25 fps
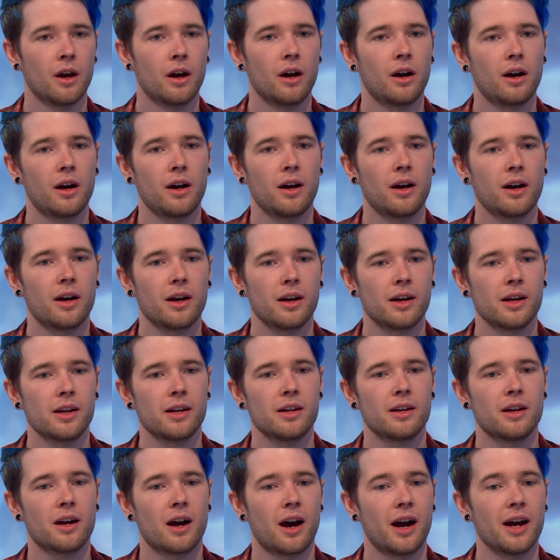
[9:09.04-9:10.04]

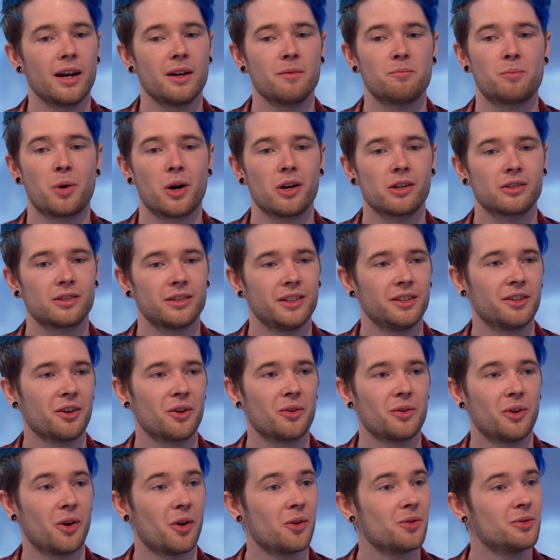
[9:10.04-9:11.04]
I I personally know
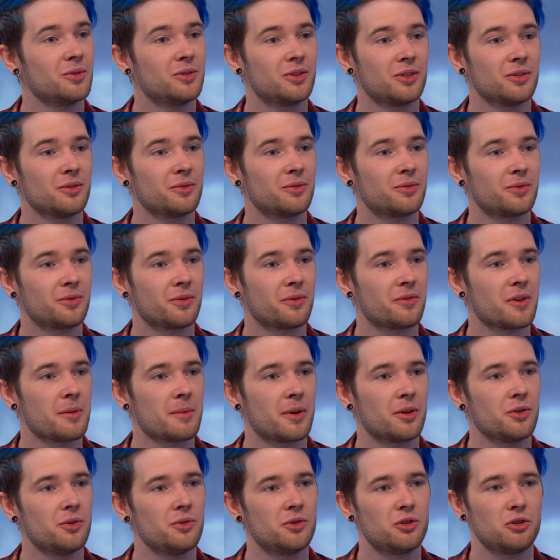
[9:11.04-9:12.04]
loads of
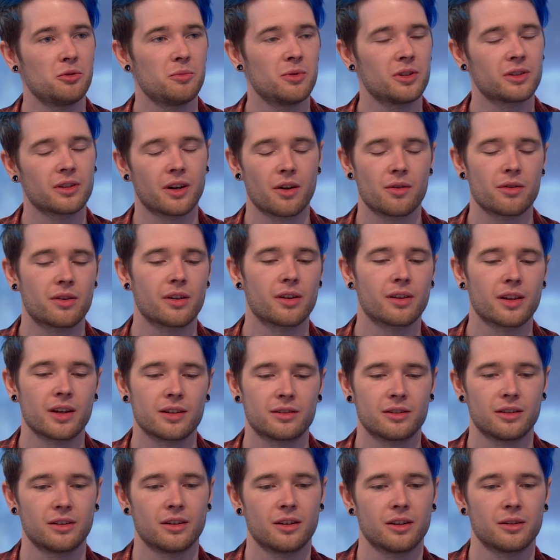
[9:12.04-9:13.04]
female YouTubers. I don't think
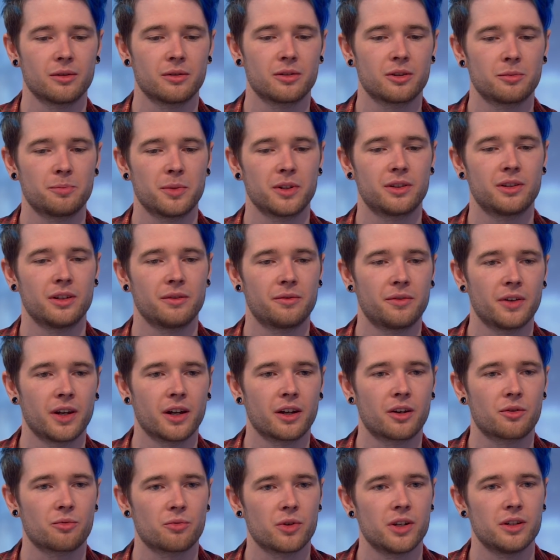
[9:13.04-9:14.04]
there's a
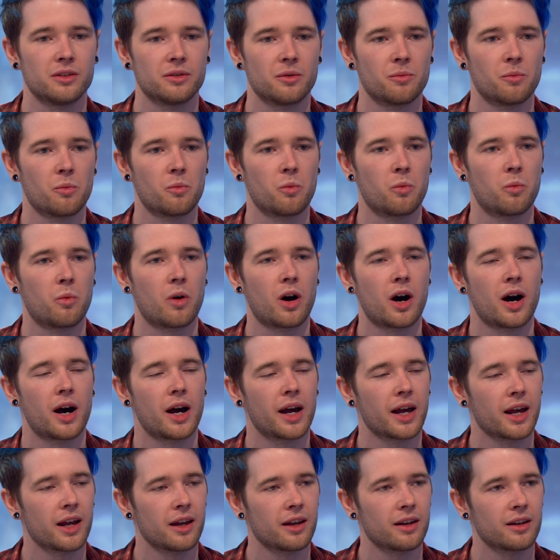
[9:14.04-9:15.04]
specific reason
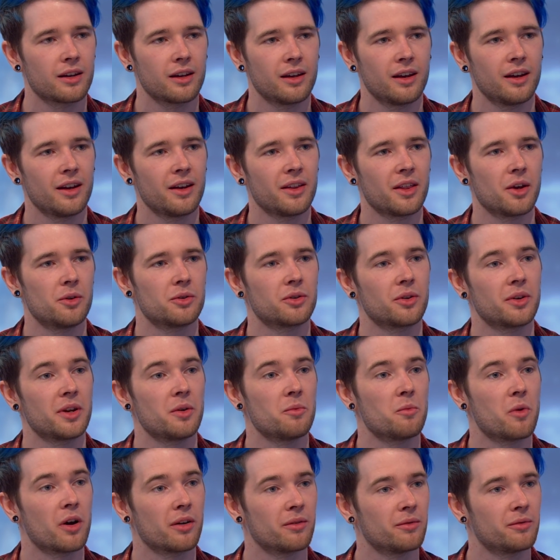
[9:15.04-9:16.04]
why there was only
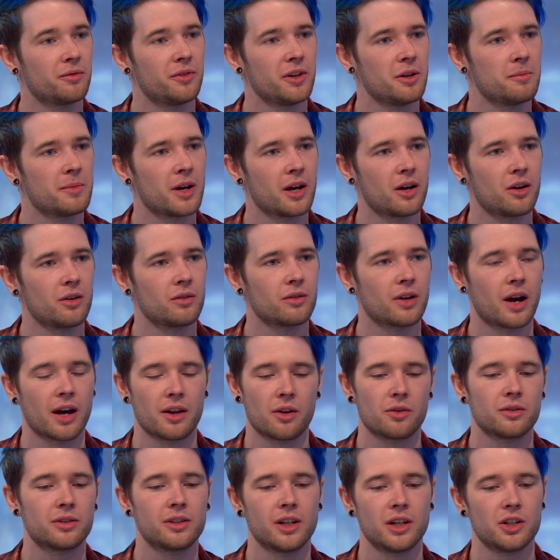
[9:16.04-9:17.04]
one female. I
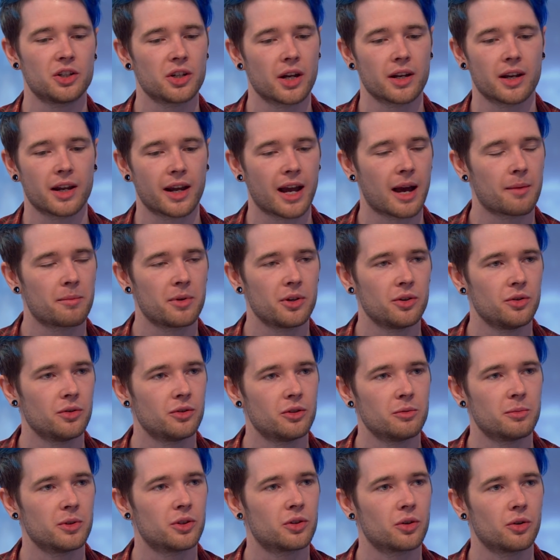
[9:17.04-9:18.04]
don't see a gender gap in
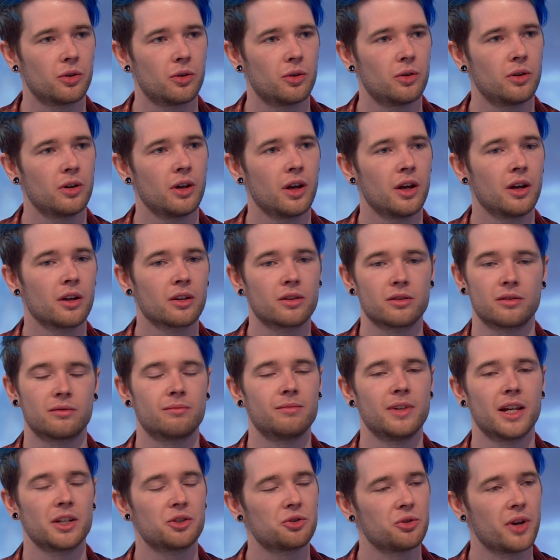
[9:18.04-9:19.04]
YouTube at all because mm.
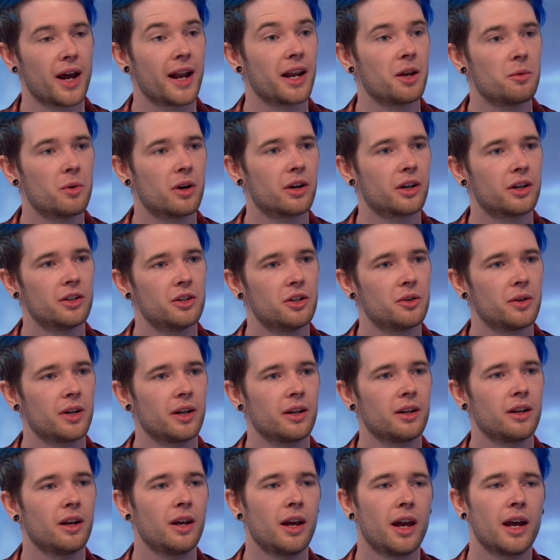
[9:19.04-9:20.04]
literally anyone can do
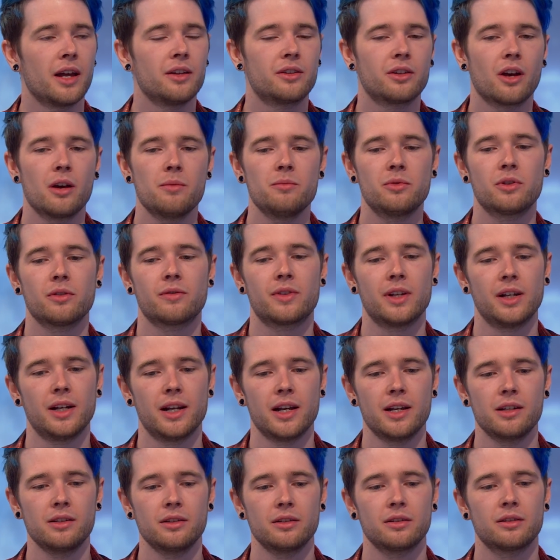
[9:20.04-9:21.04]
it. In terms of the
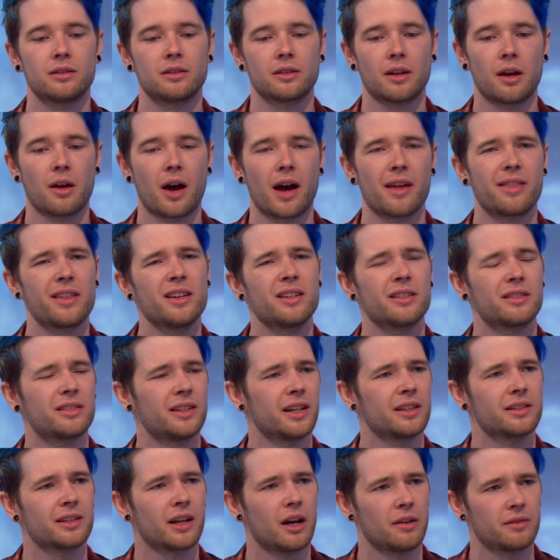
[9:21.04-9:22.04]
list, I think
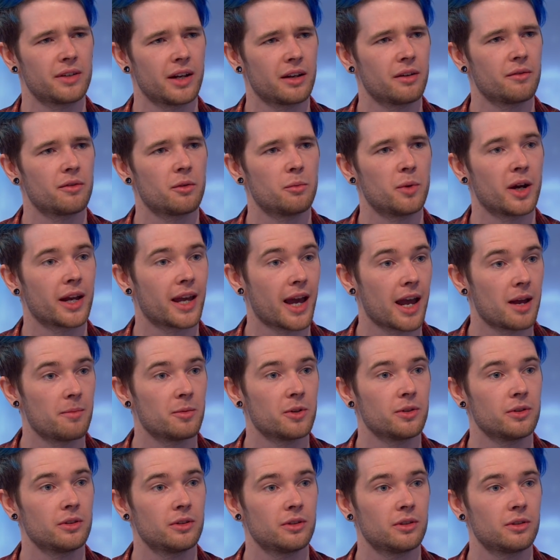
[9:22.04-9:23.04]
six out of ten of them were
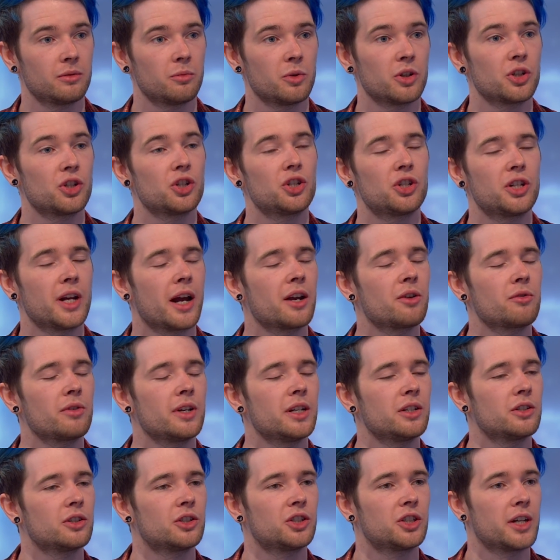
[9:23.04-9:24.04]
gamers, which
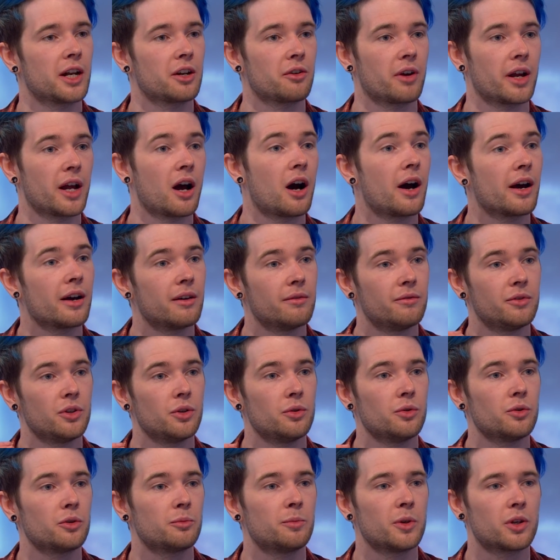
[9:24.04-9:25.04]
generally just generate higher
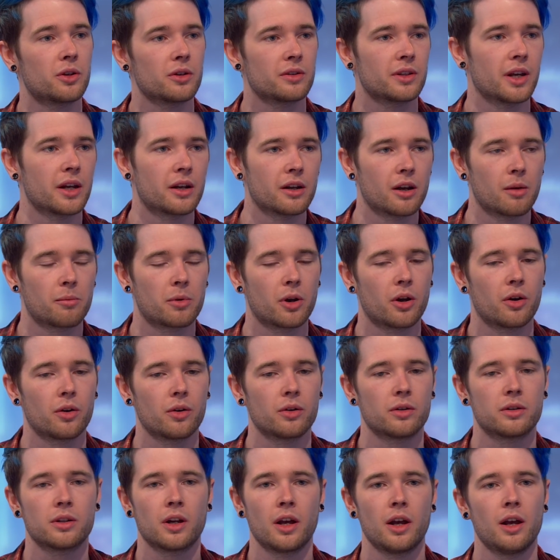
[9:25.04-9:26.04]
views because they can
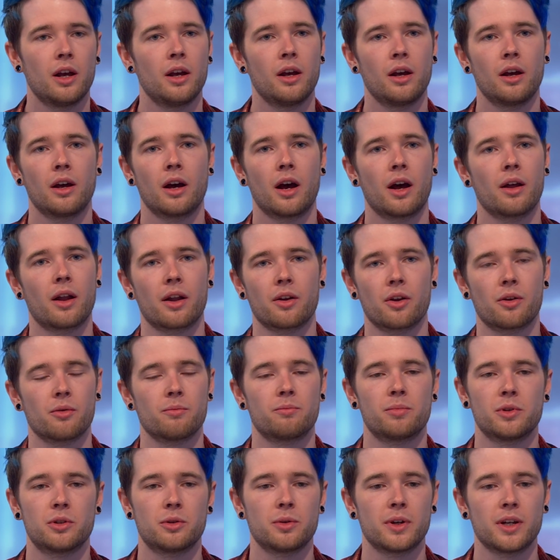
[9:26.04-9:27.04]
upload. I don't know,
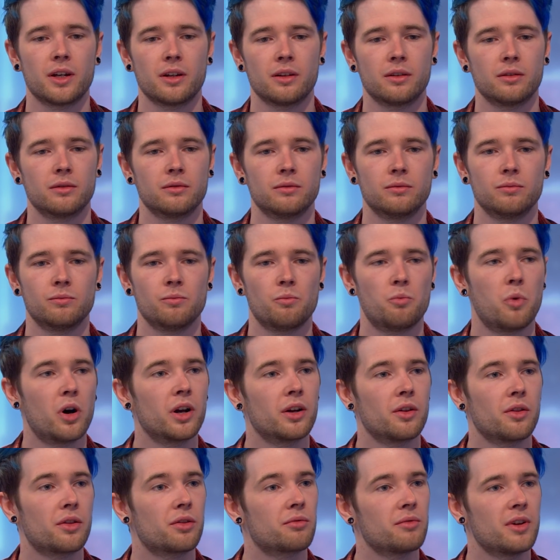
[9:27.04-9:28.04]
between
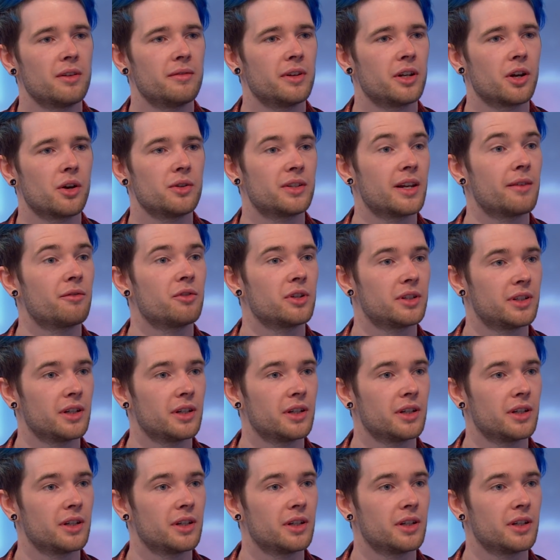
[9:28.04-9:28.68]
one and three videos every